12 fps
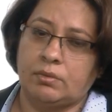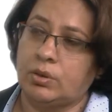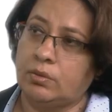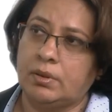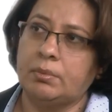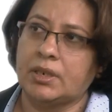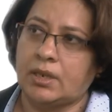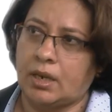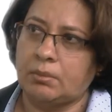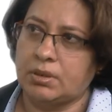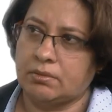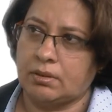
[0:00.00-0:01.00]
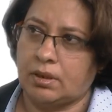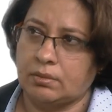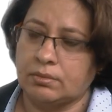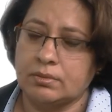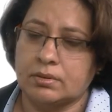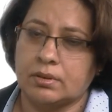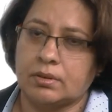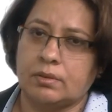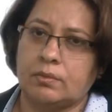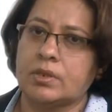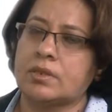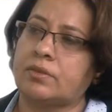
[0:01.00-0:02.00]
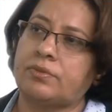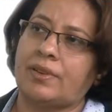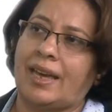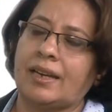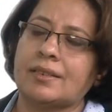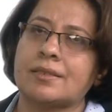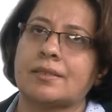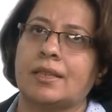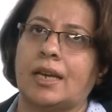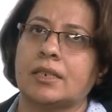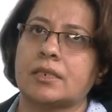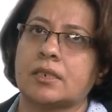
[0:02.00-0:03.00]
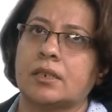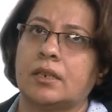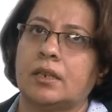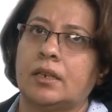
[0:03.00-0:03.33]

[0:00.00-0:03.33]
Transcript: were no women cabbies around was the fact that